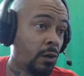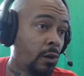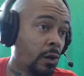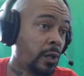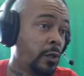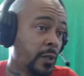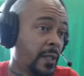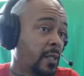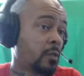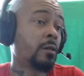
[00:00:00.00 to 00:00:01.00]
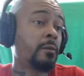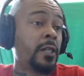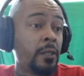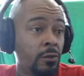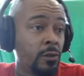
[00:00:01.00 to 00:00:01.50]
on your desktop
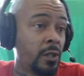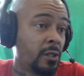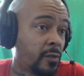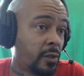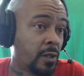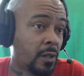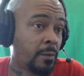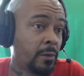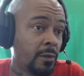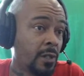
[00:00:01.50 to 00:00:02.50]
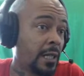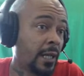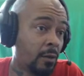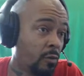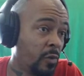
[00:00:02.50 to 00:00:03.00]
audio, for example, and
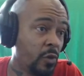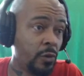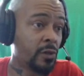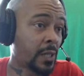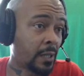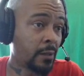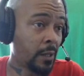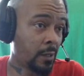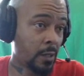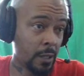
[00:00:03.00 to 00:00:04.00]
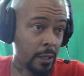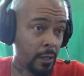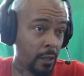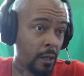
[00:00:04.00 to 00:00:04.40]
that will mute your sound instantly.